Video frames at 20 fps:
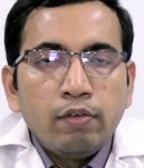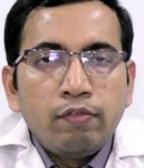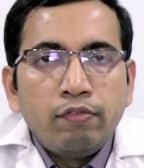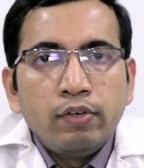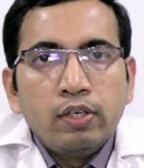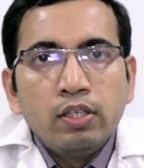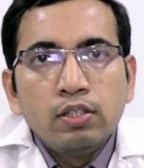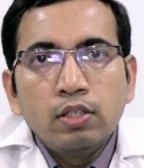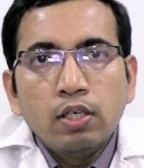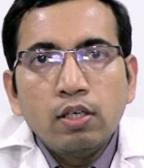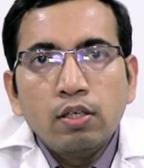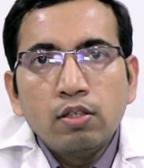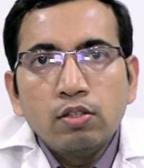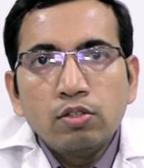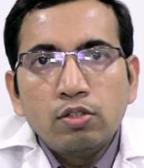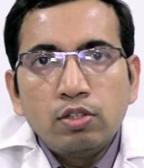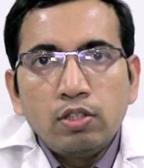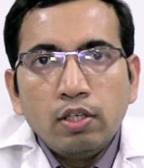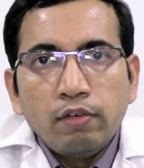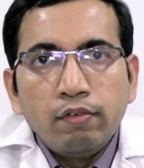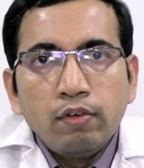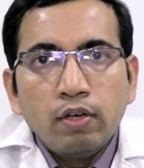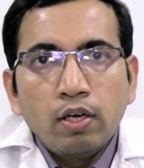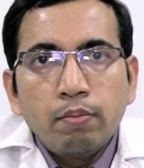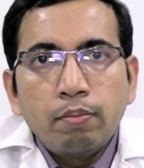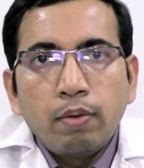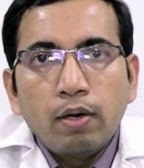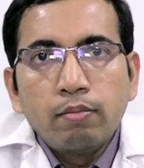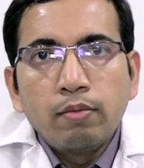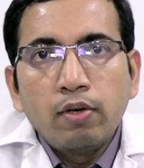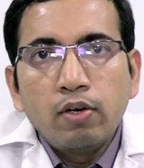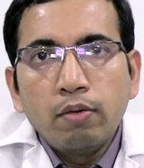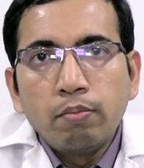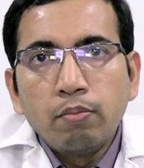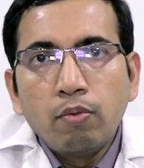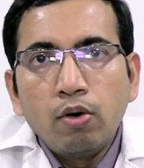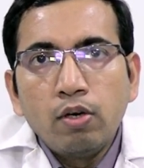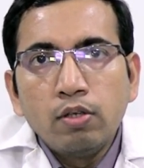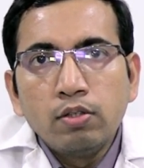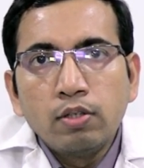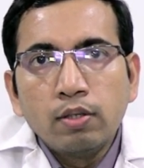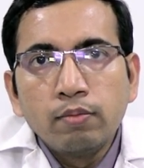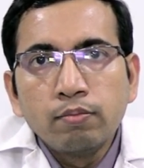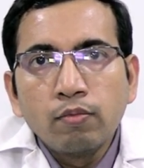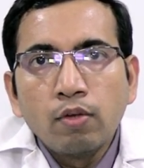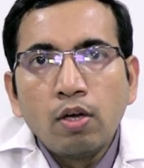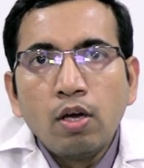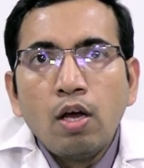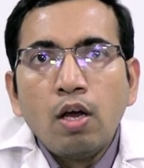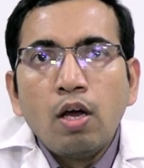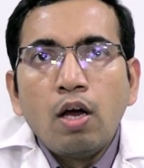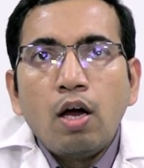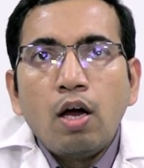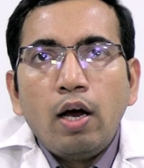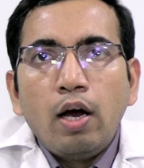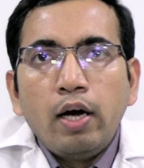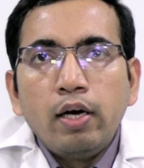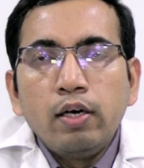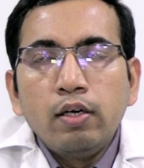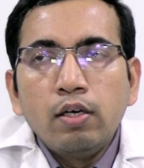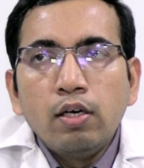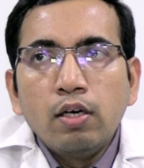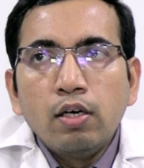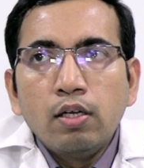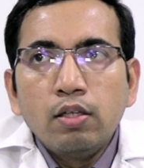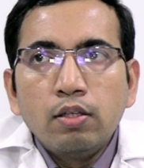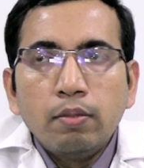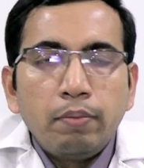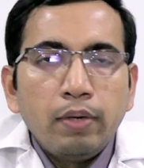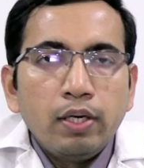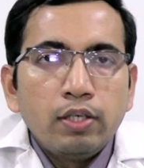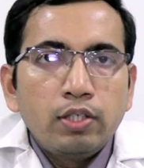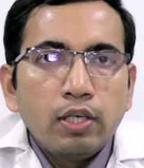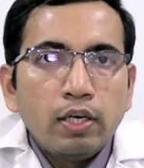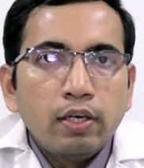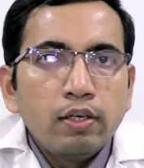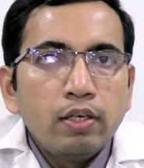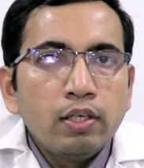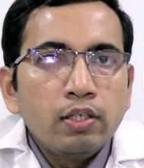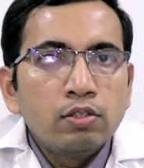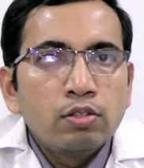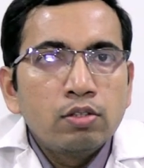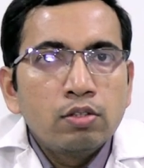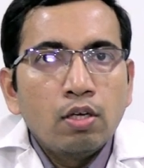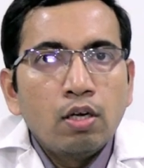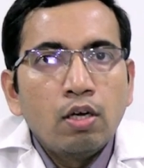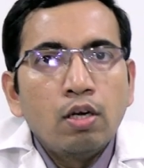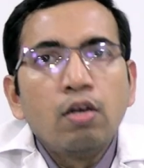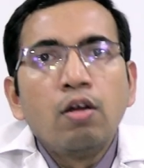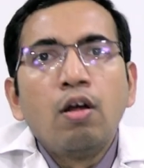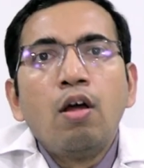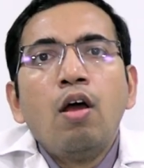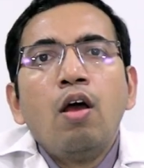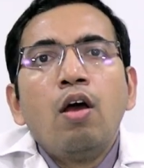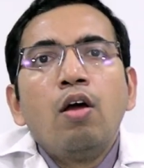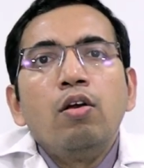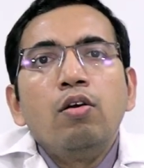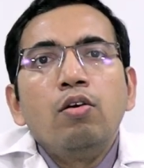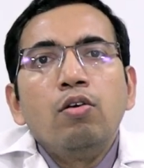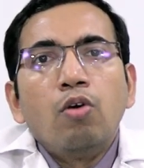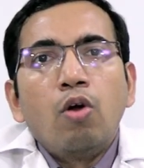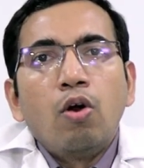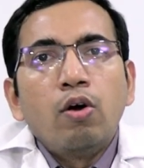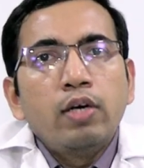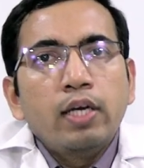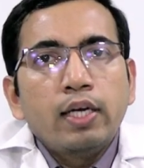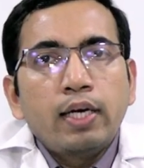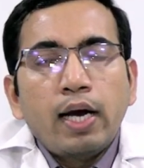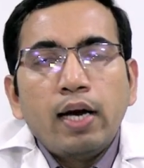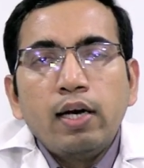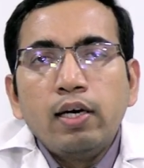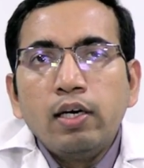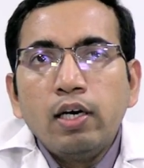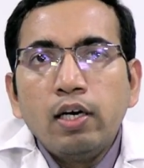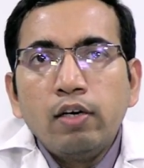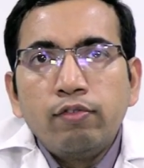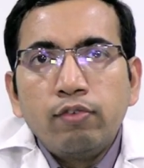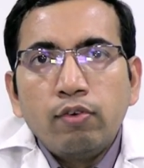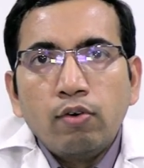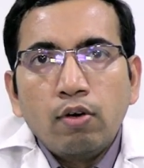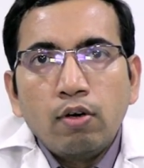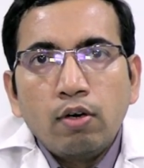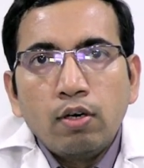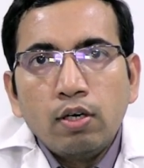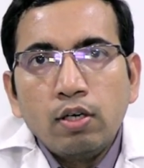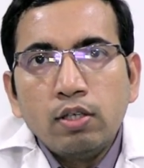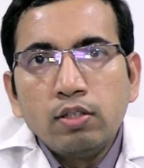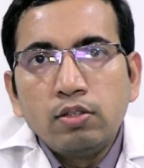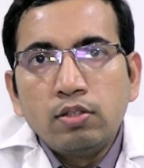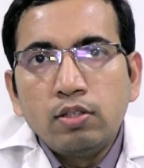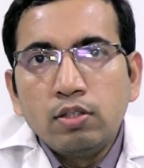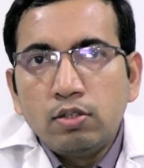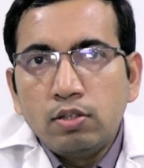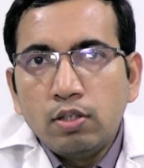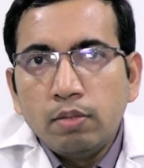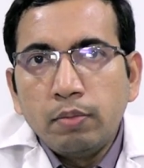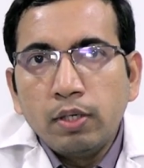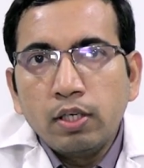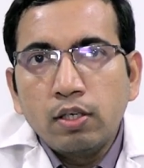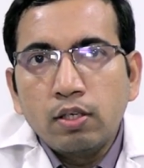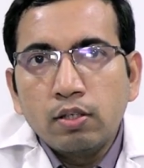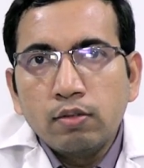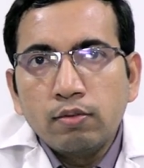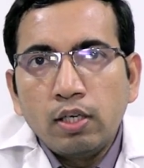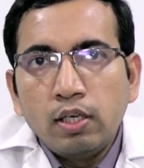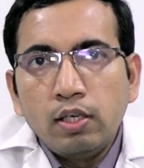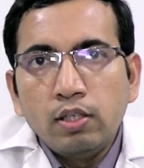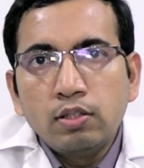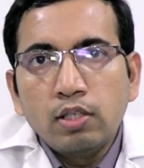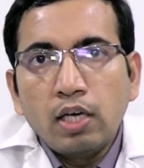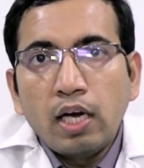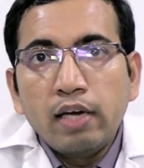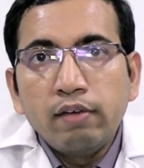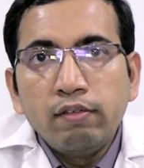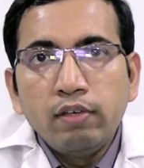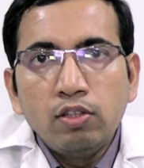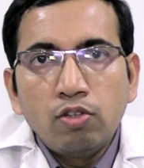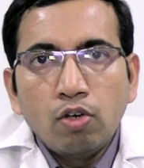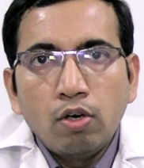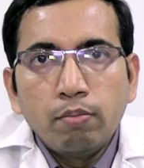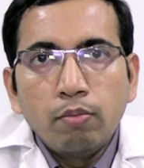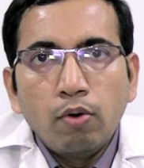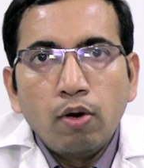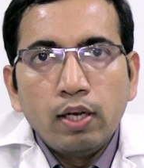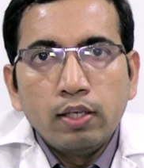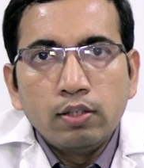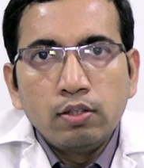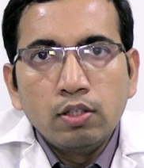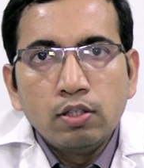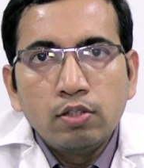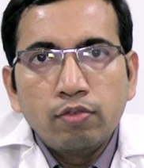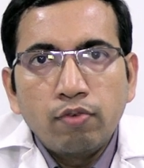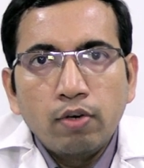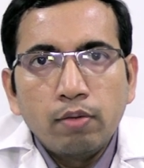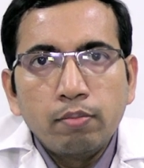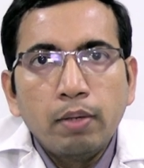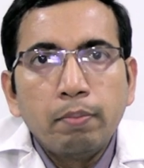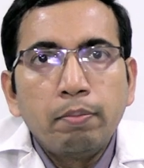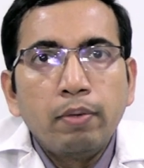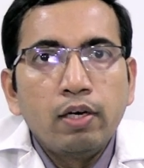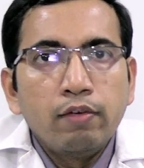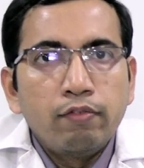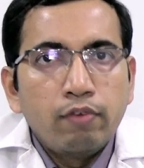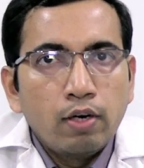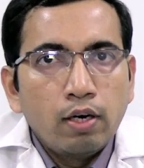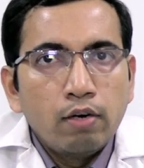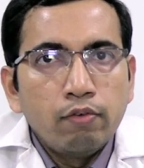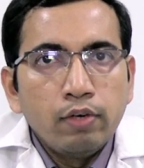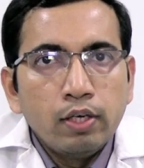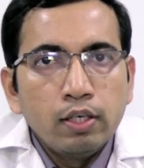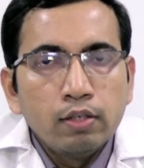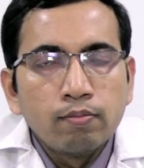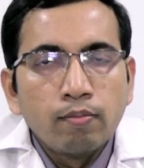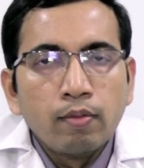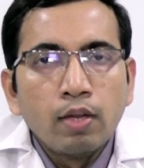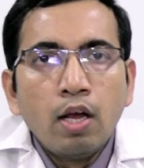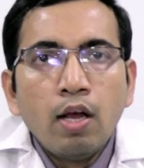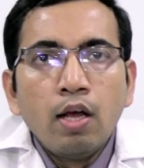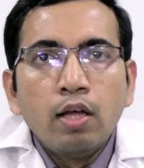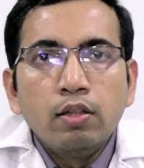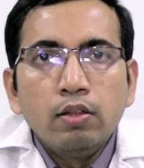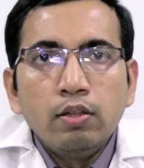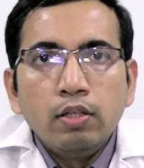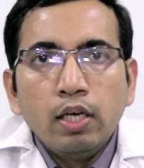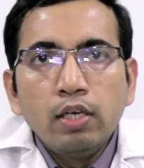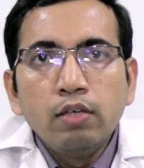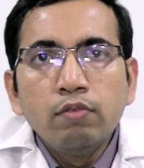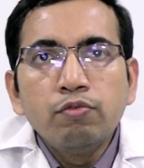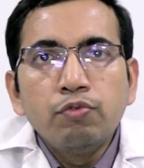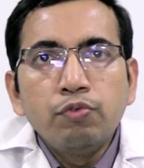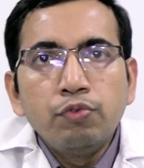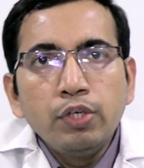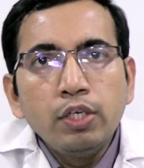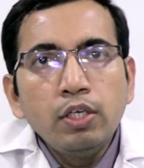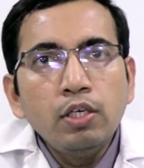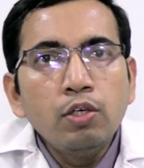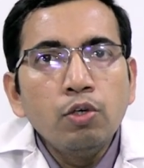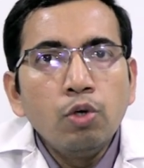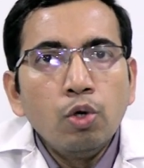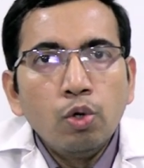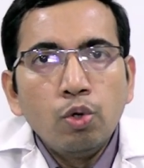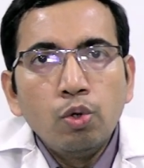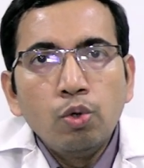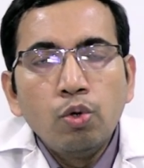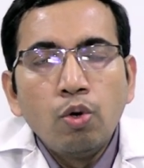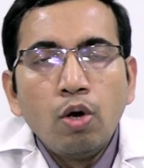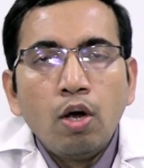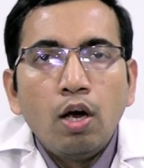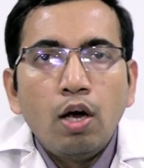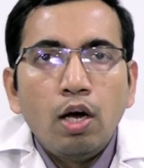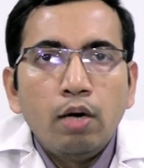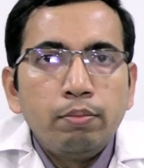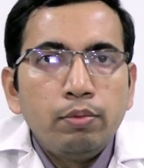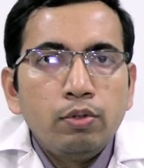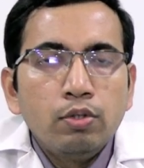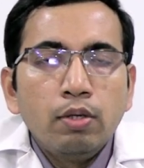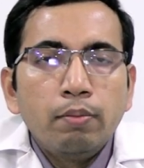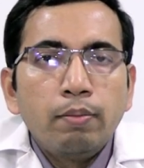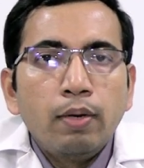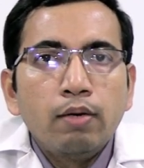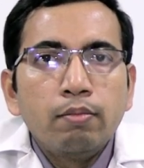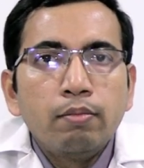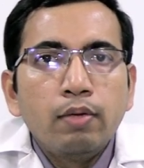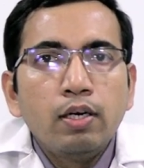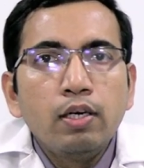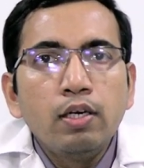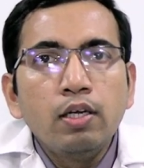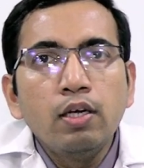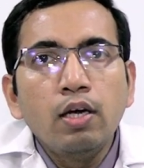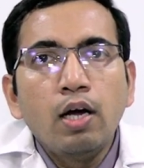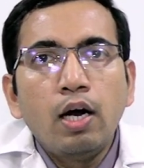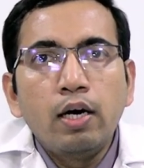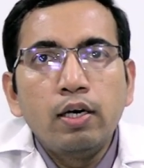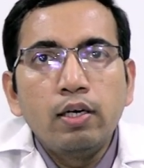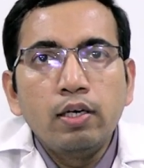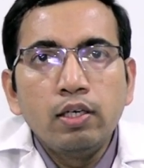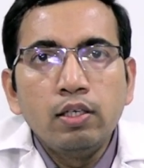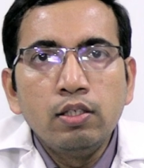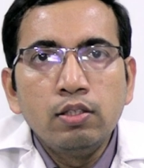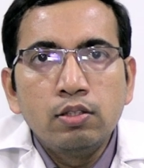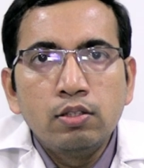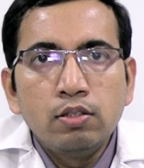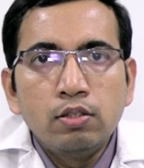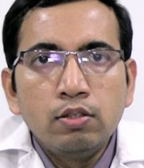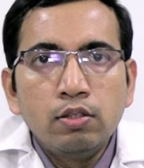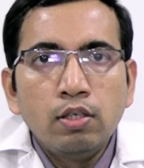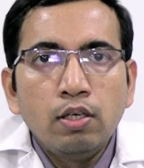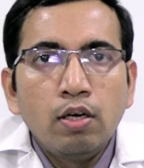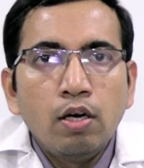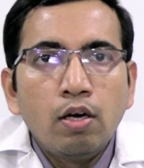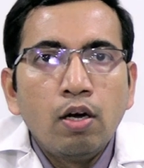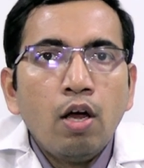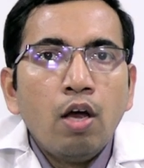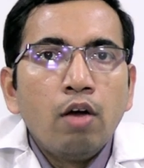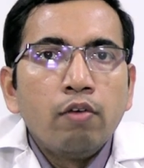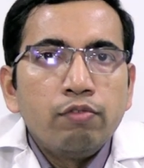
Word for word: if it is a severe pulmonary embolism and uh, the patient is uh, not a candidate for uh, systemic that is IV thrombolysis from a peripheral vein then we go up to the pulmonary arteries there.